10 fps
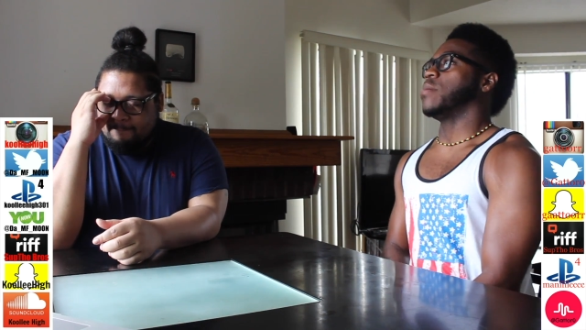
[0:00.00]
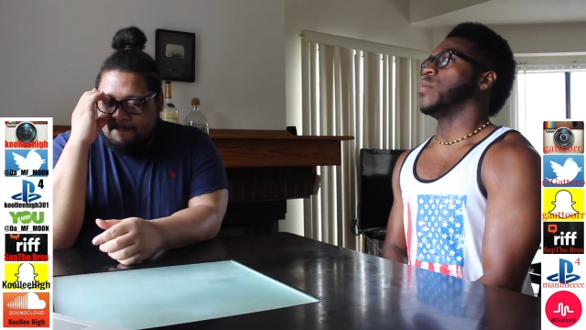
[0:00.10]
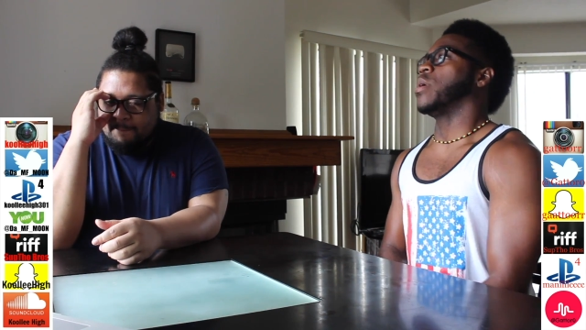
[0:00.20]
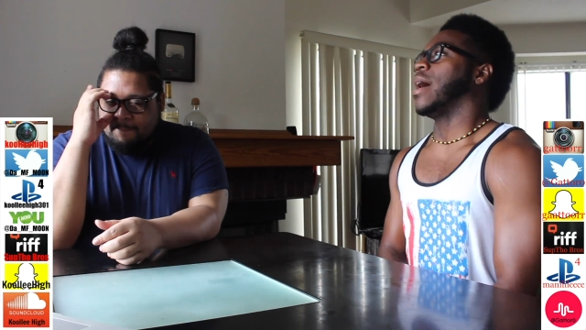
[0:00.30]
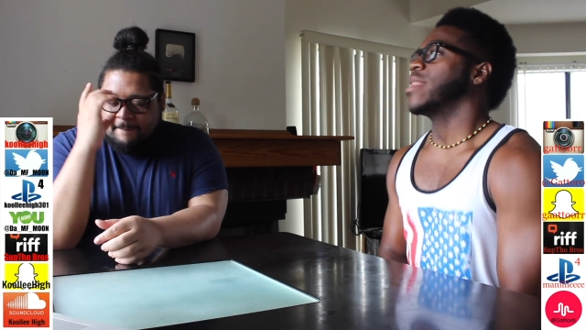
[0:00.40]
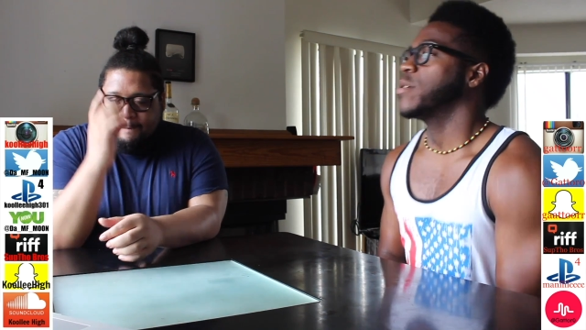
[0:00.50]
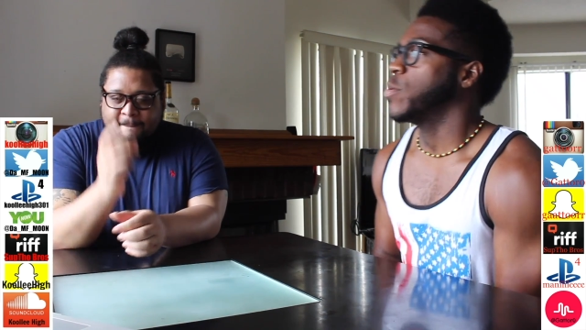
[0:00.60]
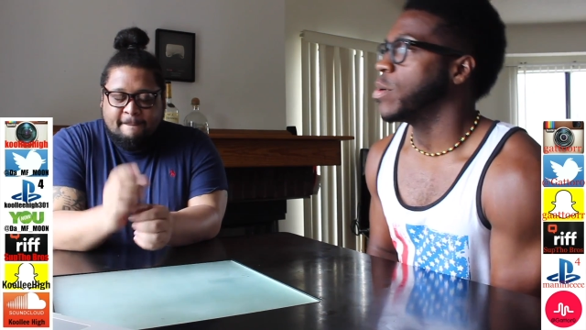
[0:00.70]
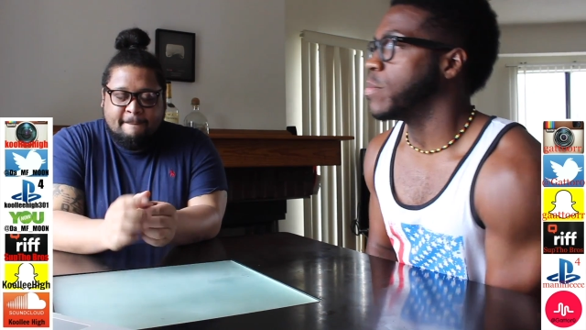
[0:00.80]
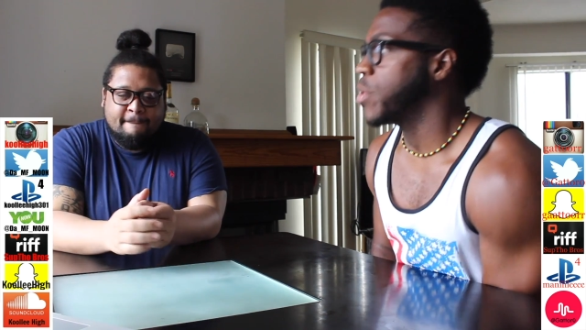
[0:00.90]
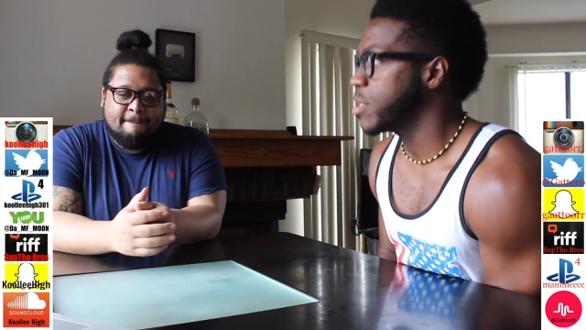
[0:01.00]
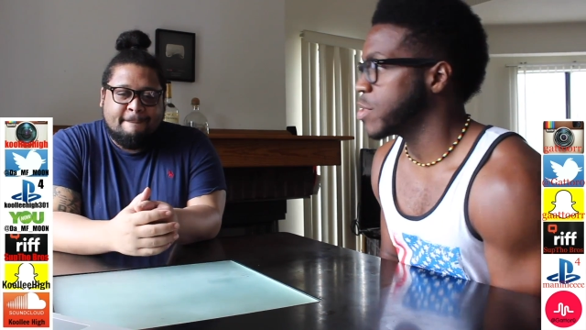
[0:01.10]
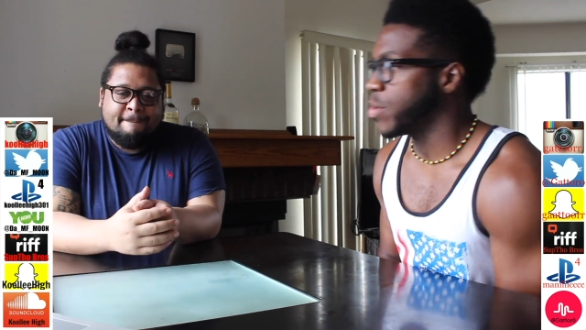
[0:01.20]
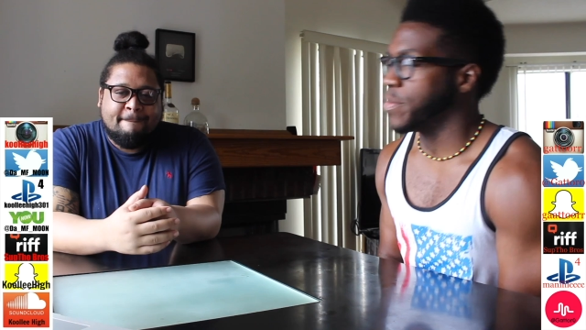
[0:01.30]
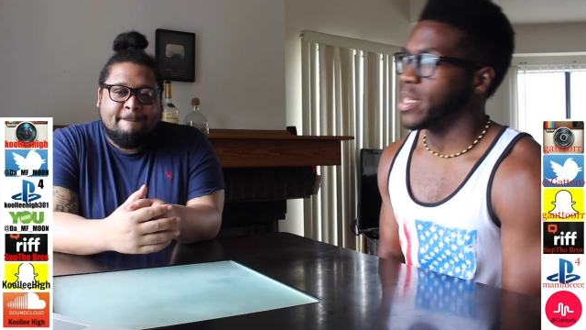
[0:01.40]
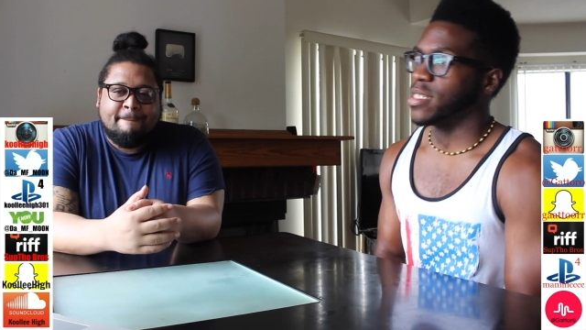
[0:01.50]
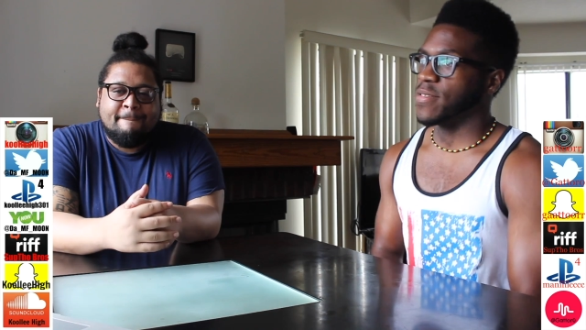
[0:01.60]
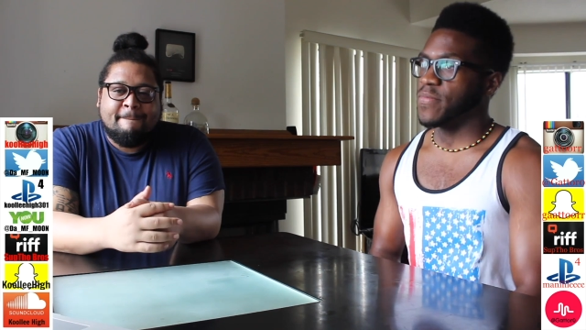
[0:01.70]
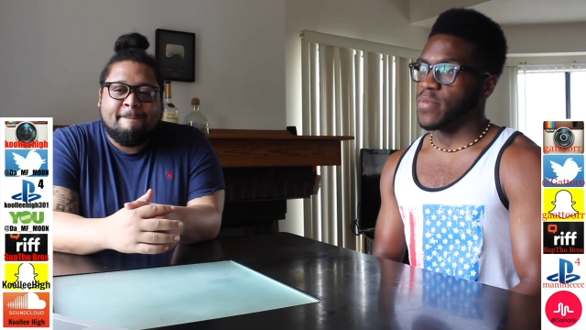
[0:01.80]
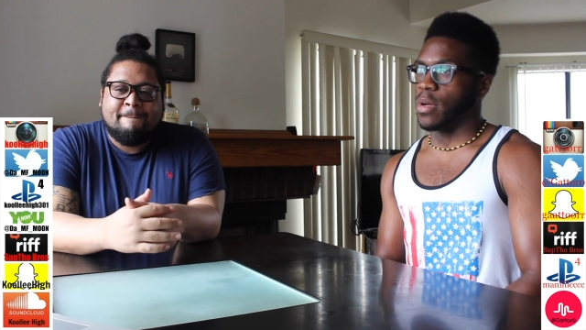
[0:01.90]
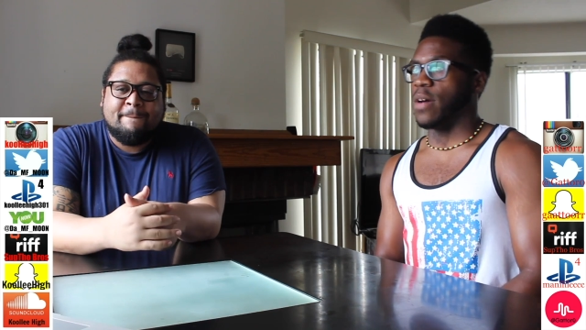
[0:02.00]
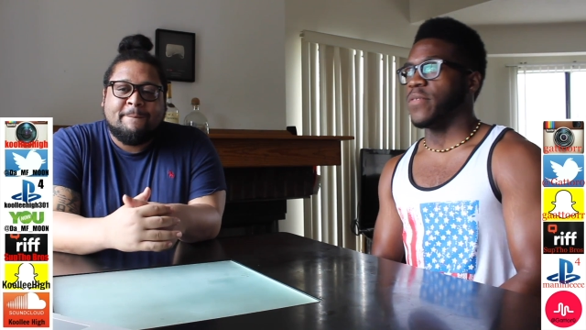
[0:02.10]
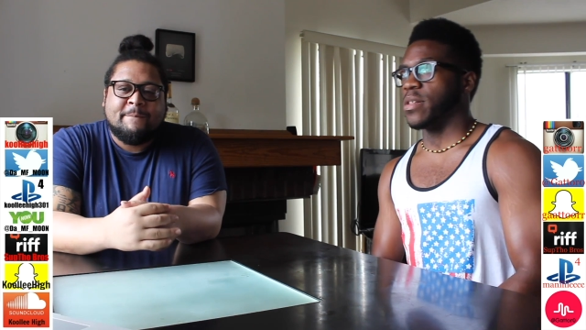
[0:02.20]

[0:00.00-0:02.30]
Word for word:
Speaker 1: Well, I think what personally what made this uh,